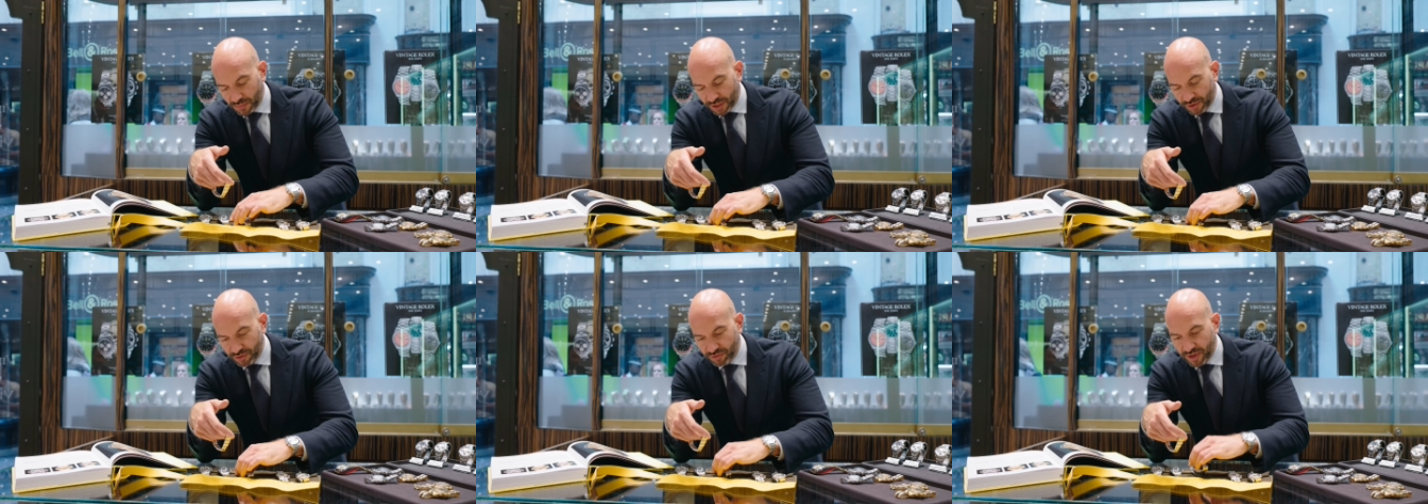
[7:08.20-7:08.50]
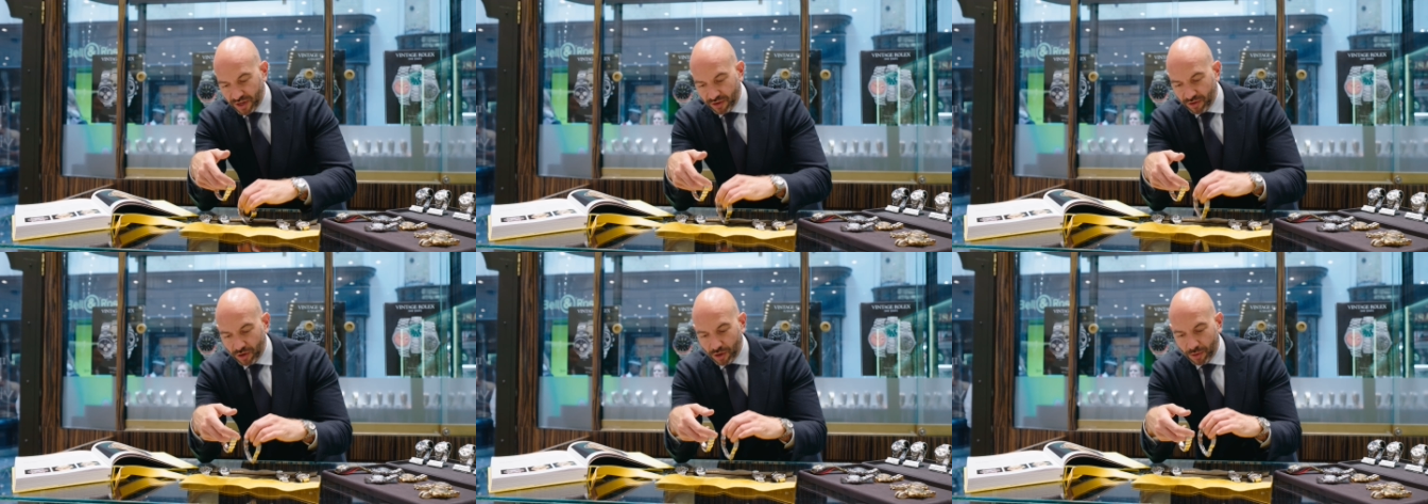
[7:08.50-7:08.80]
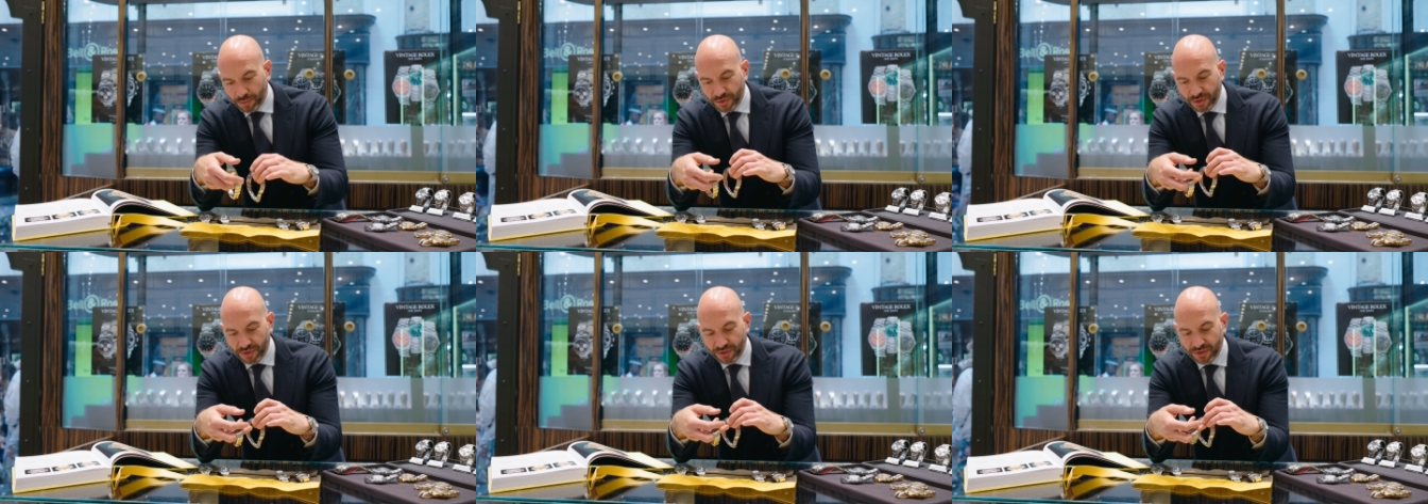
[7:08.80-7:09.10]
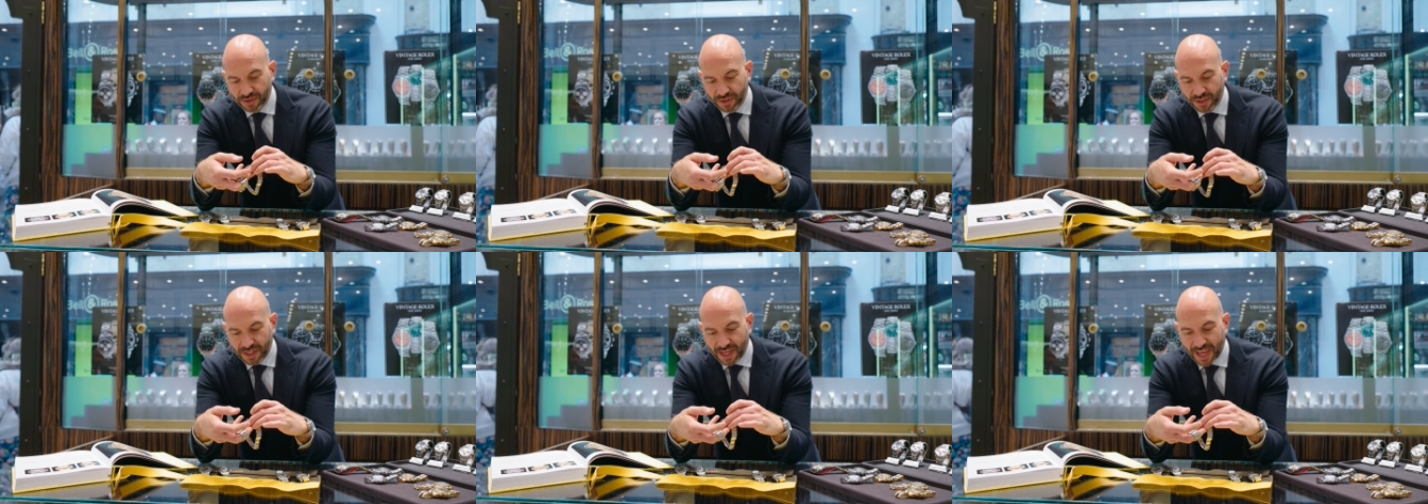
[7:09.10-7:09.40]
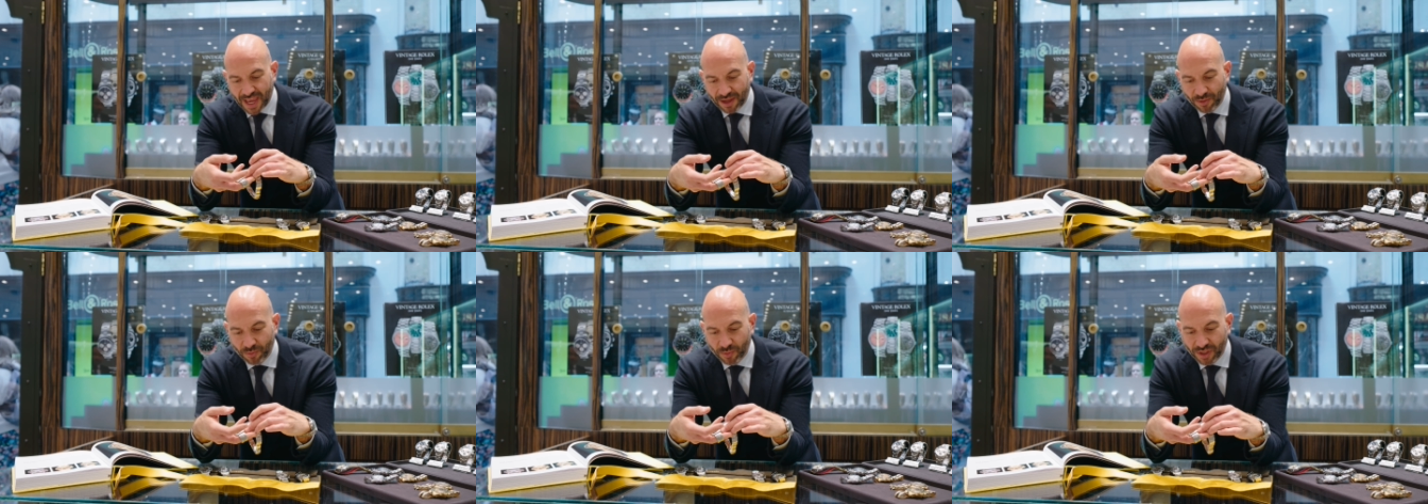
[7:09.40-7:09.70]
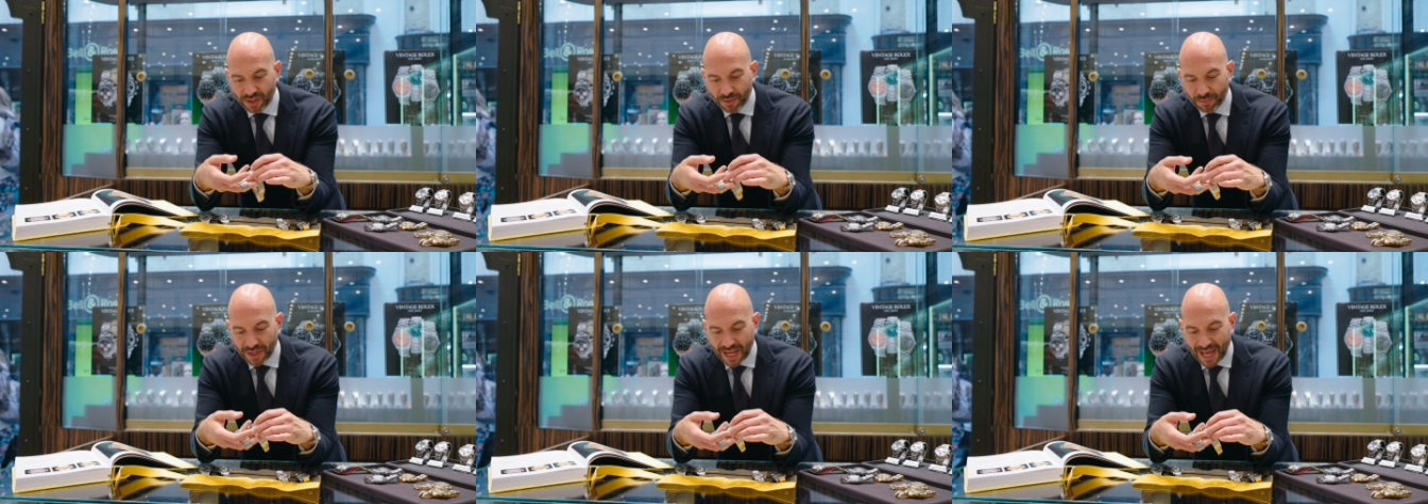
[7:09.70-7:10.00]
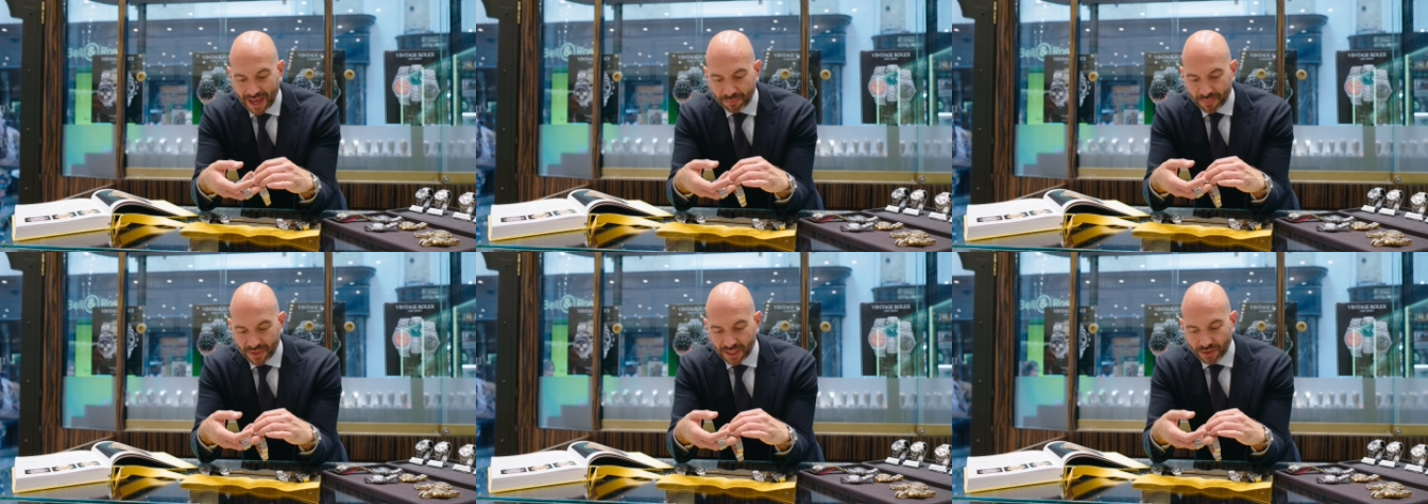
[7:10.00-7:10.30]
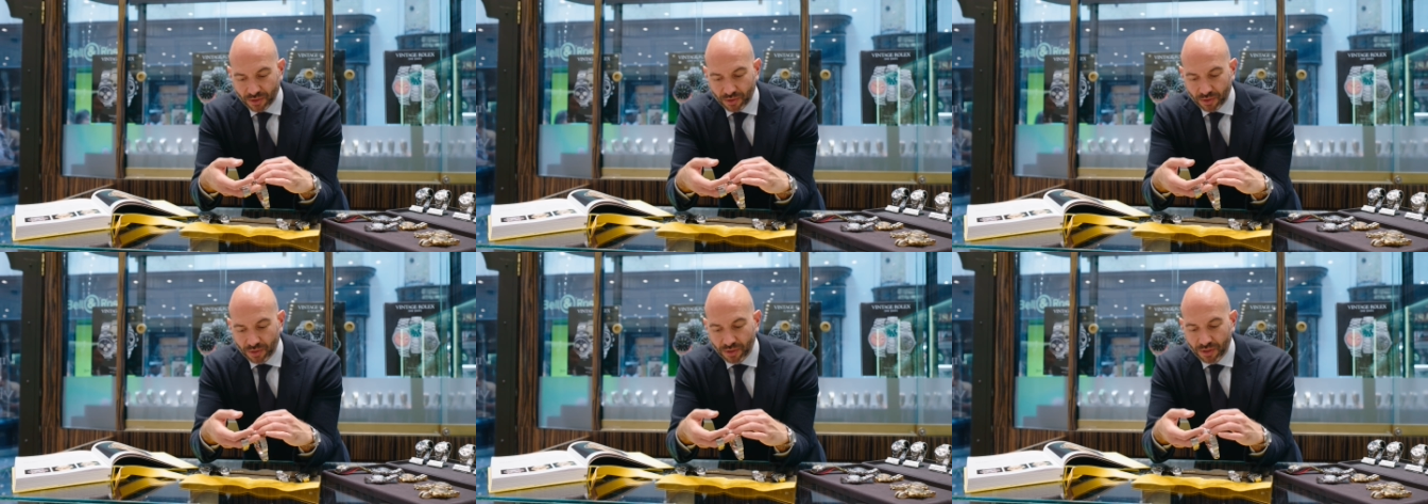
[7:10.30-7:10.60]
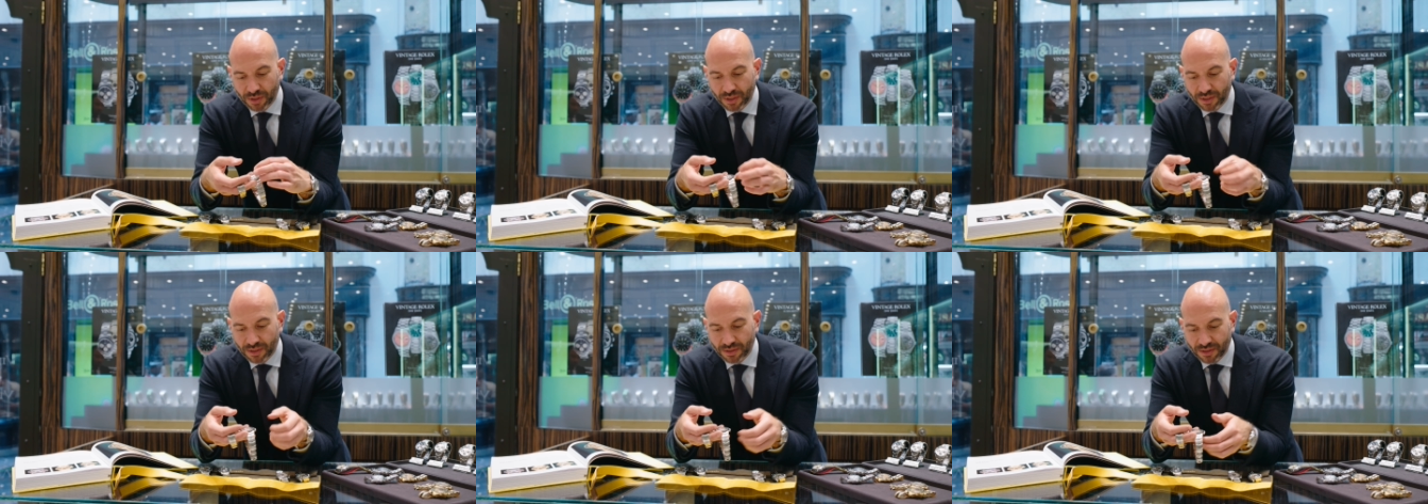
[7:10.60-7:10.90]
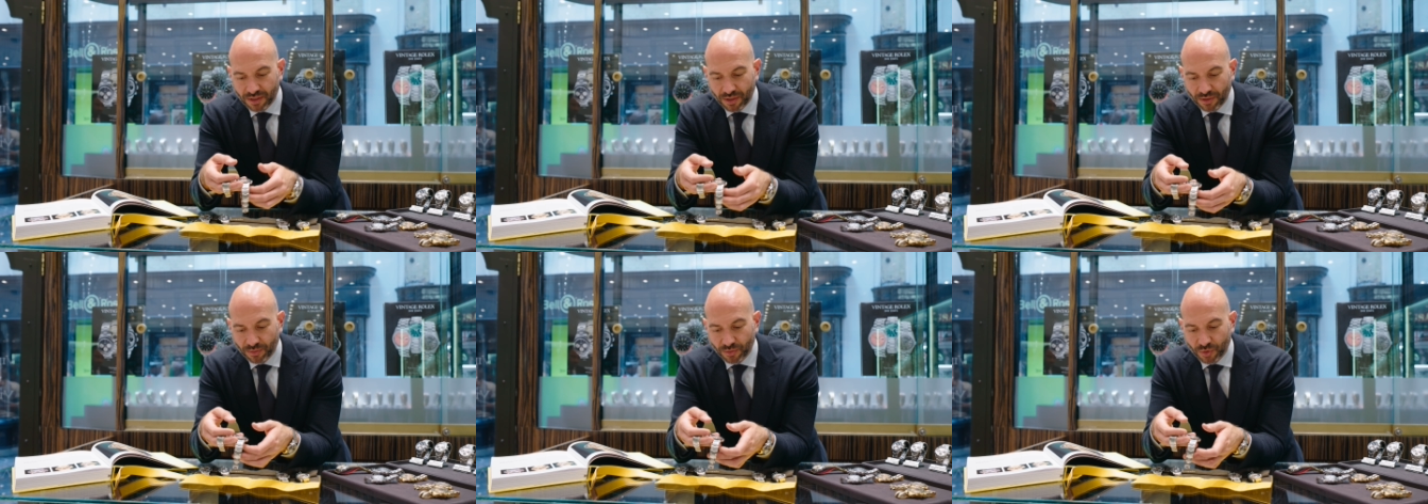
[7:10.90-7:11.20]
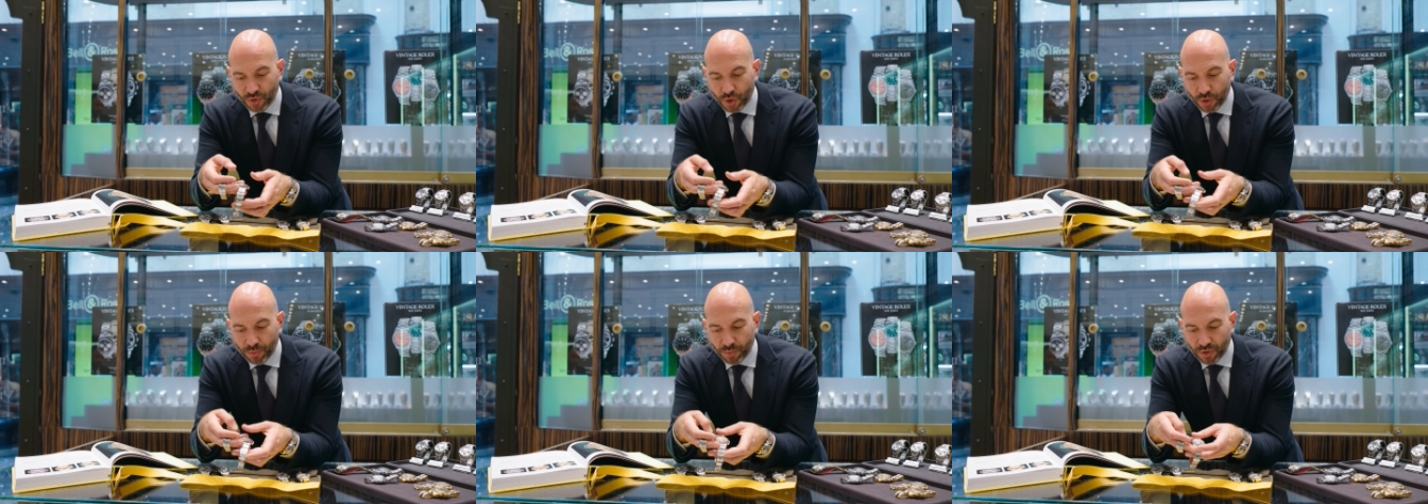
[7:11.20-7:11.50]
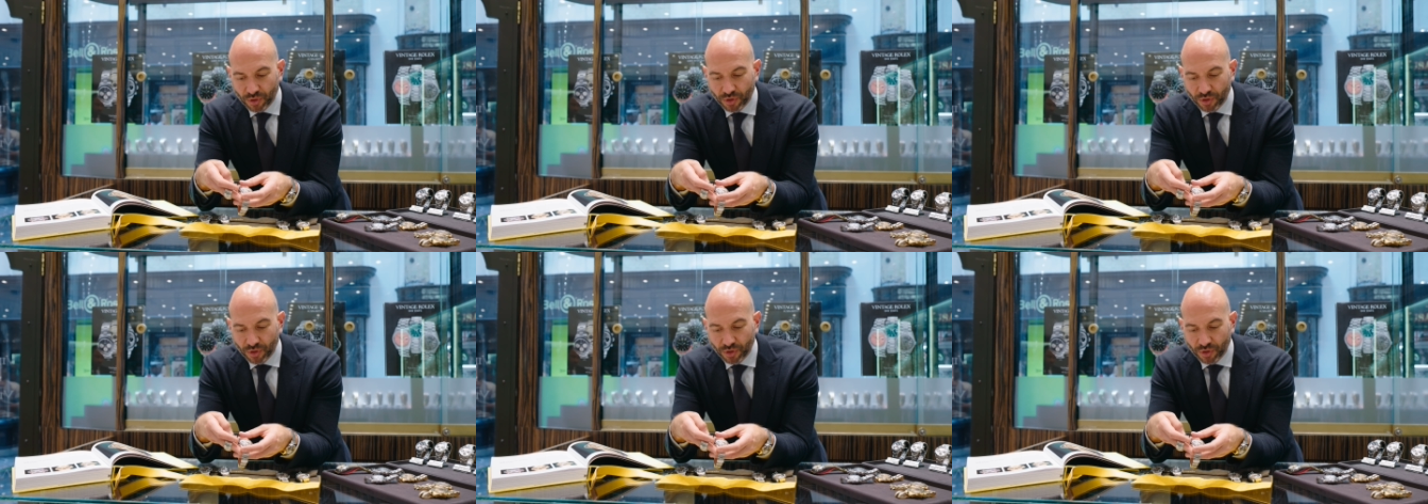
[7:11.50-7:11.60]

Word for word: Much rarer options again with the black bezel. So two